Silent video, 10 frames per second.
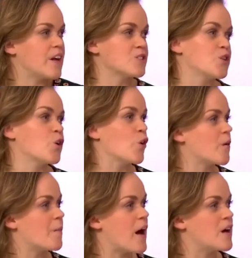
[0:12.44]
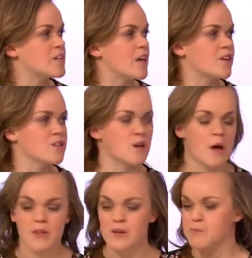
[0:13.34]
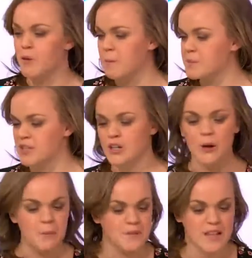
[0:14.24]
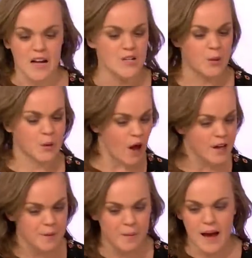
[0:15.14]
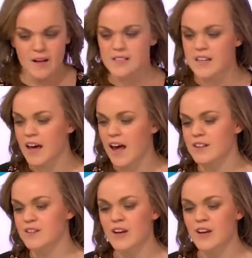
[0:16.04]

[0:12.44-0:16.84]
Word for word: insecure about it. There's there's bumps and lumps that I don't like about it, and